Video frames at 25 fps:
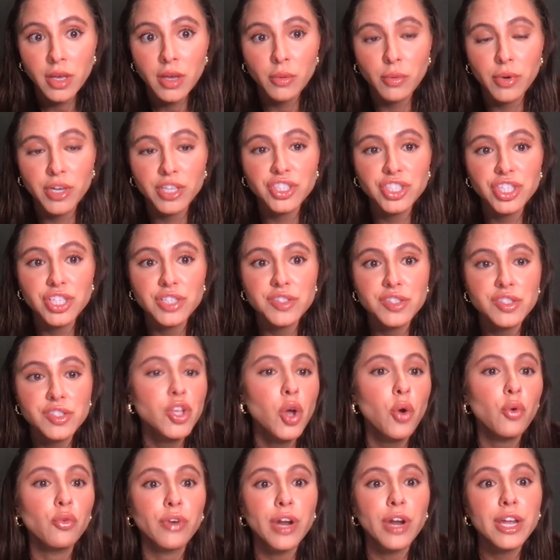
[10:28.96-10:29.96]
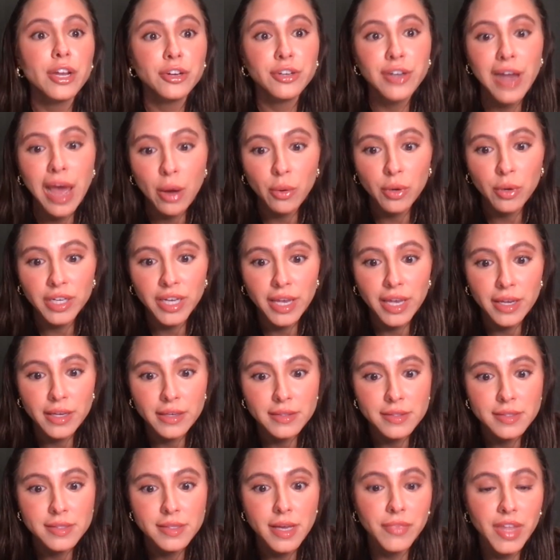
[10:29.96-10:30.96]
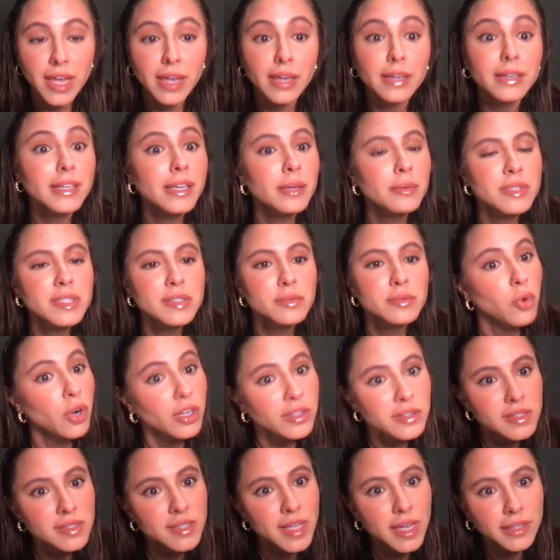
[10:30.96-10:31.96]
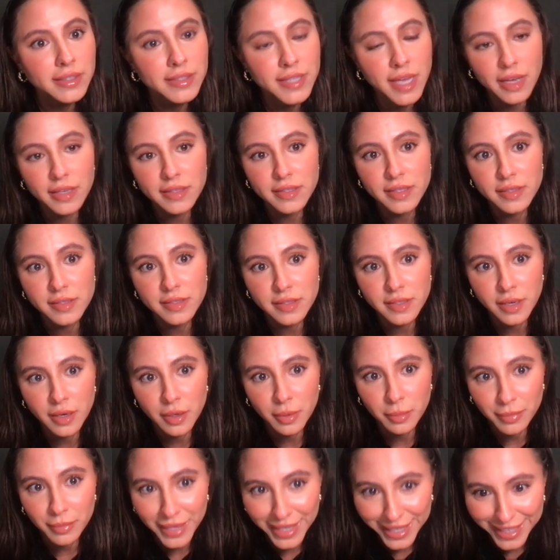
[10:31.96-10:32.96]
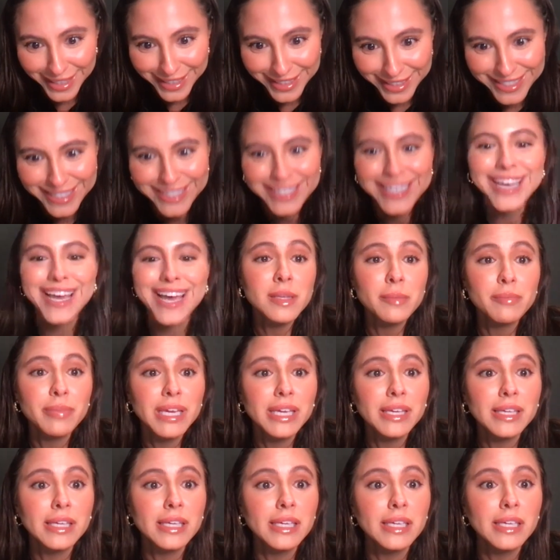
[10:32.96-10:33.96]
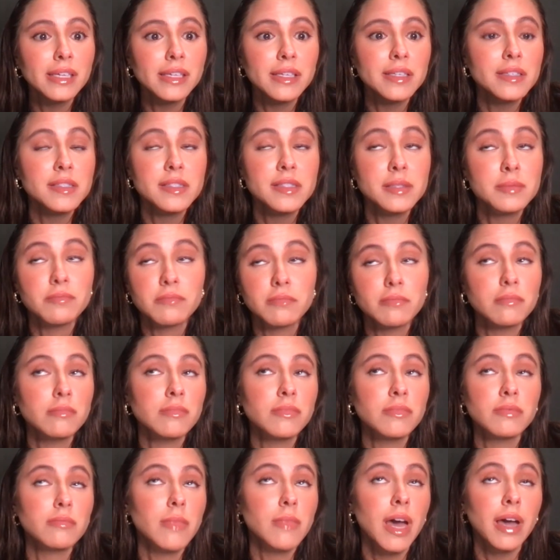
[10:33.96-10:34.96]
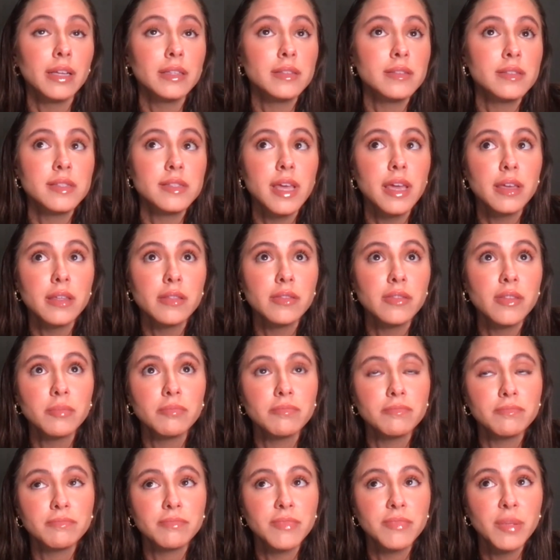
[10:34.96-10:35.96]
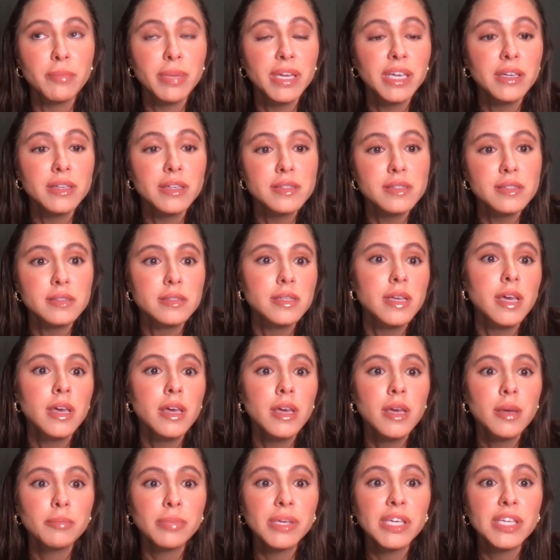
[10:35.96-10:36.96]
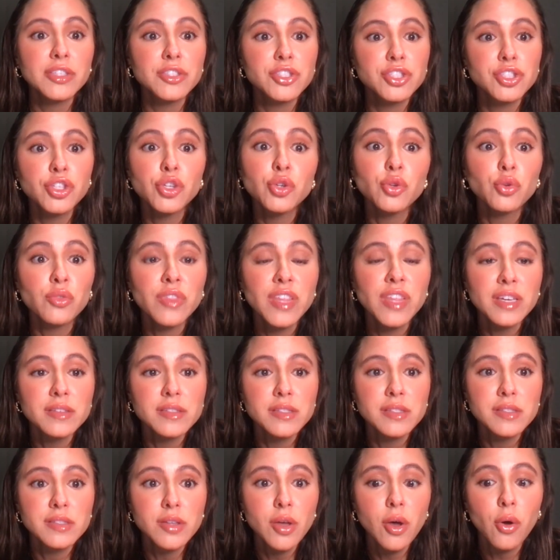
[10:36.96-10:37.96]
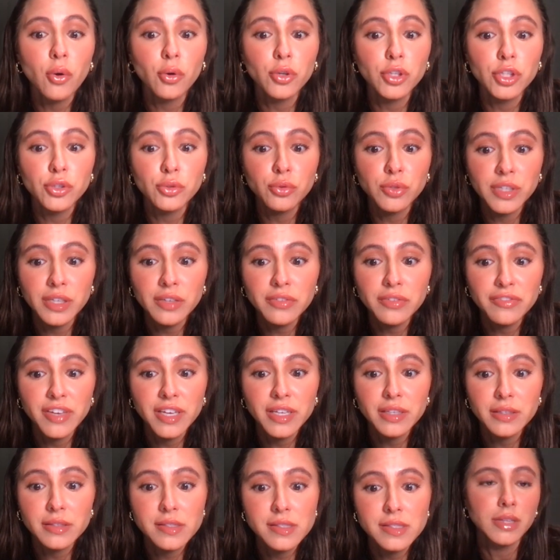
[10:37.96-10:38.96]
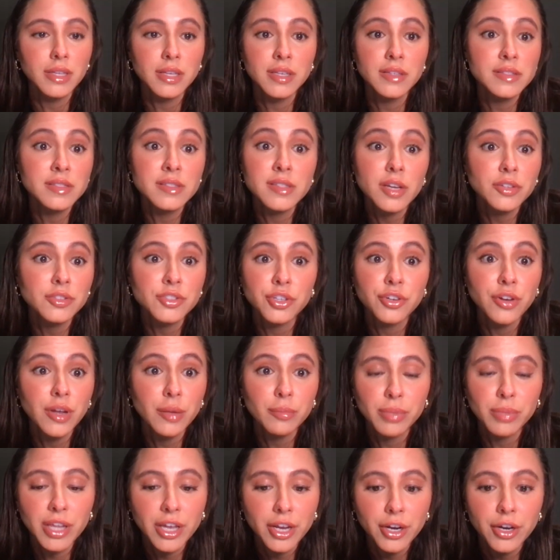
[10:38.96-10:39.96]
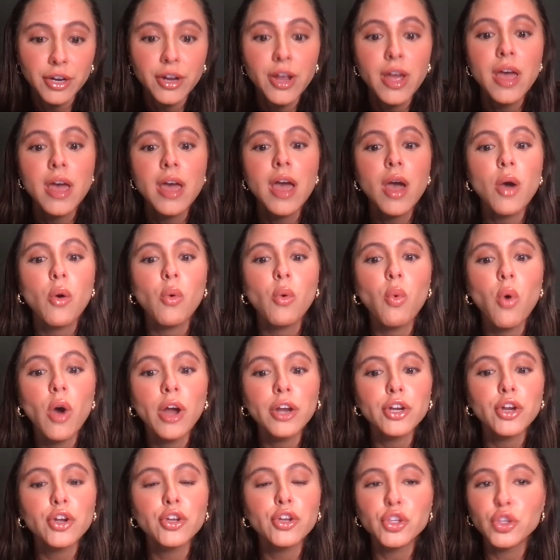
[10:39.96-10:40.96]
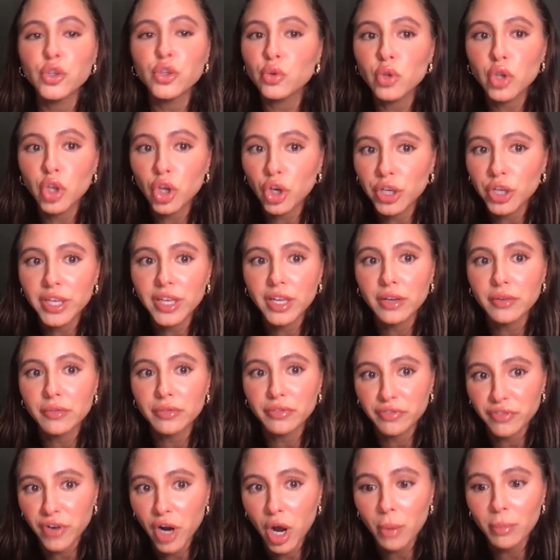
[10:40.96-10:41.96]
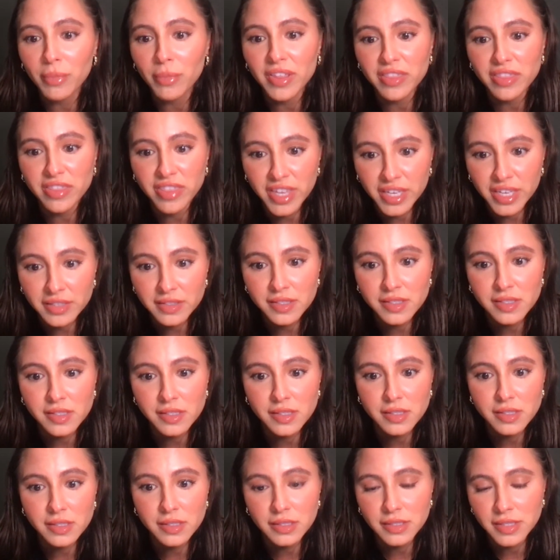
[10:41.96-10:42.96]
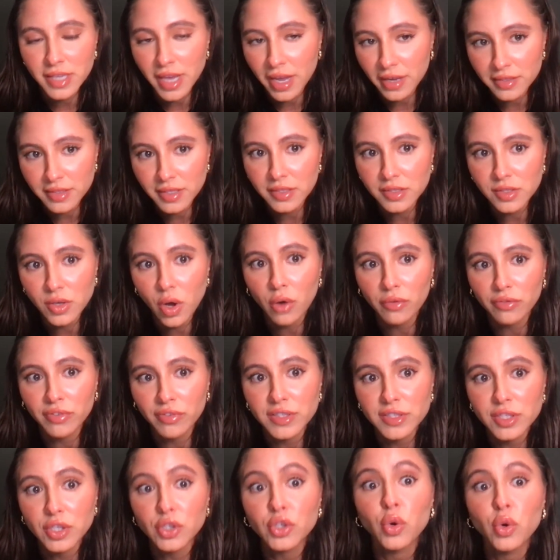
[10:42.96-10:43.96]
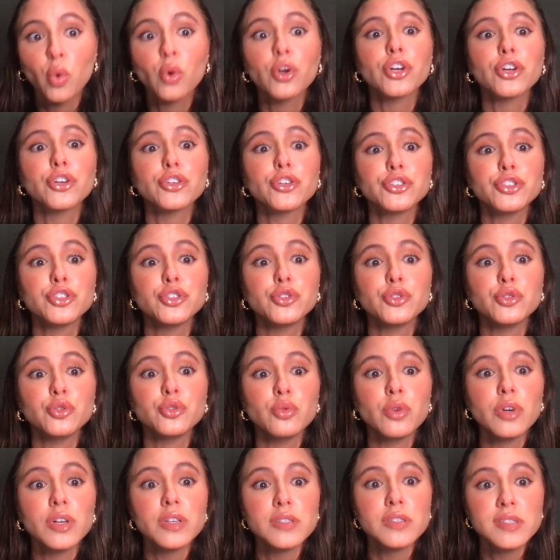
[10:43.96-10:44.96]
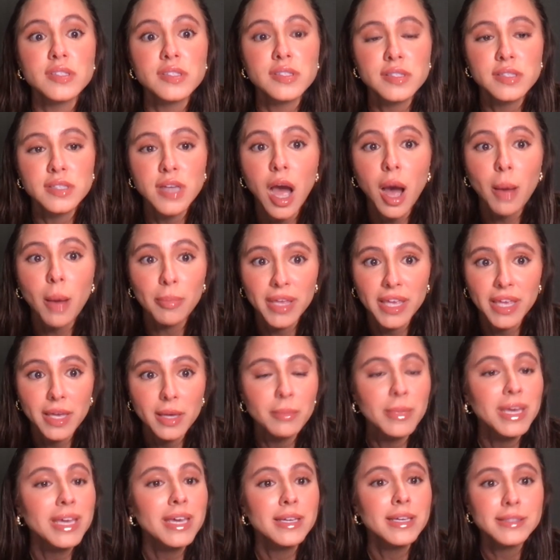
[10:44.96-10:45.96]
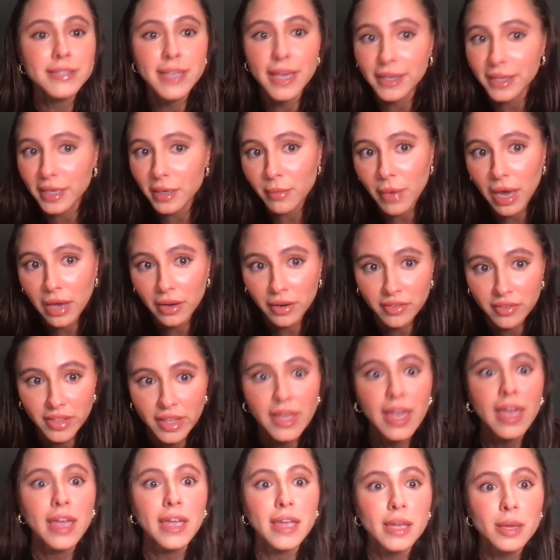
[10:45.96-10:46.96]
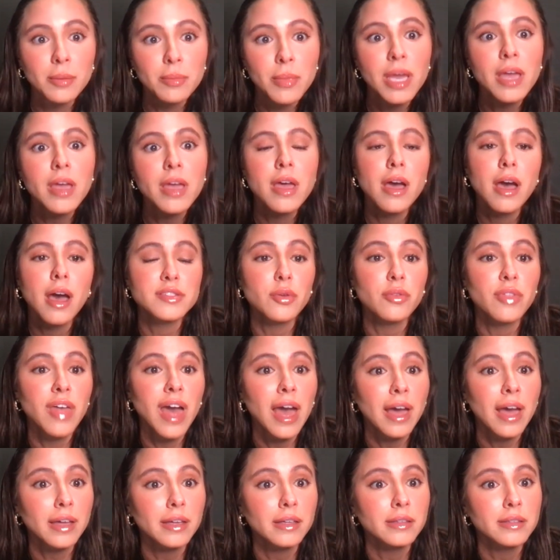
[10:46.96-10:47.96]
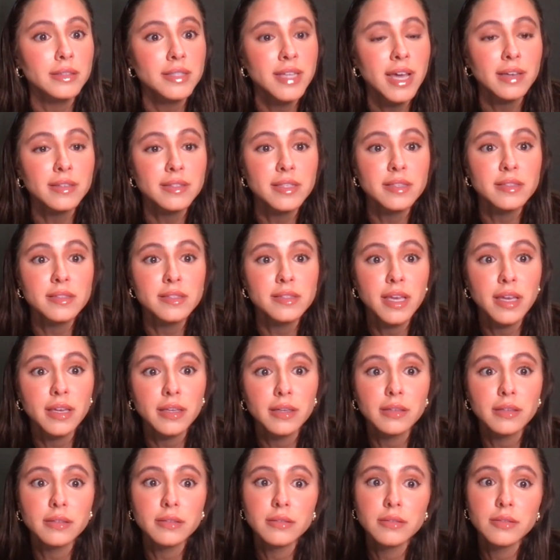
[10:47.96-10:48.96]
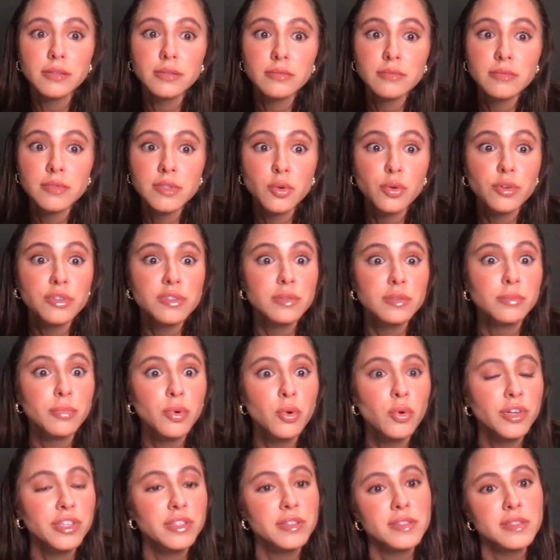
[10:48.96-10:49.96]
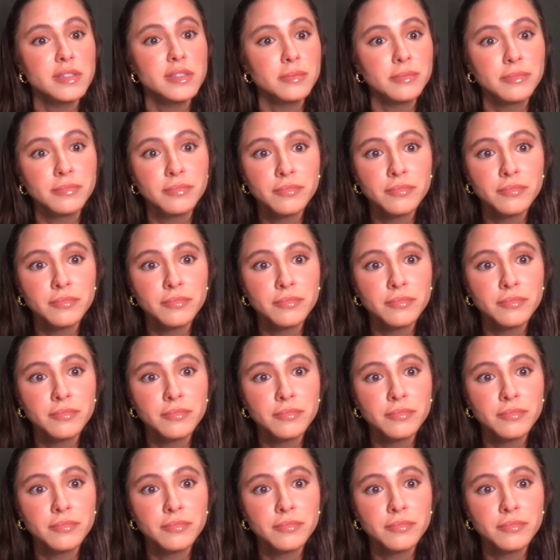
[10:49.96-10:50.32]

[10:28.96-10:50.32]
which is so rare nowadays. And he was once a Texas commit. He's a big key. I'd say, the biggest piece to this OU defense. He's such a great player. What are you looking from this Texas offense in order to stop him, take him out of the game so that Texas can score some points?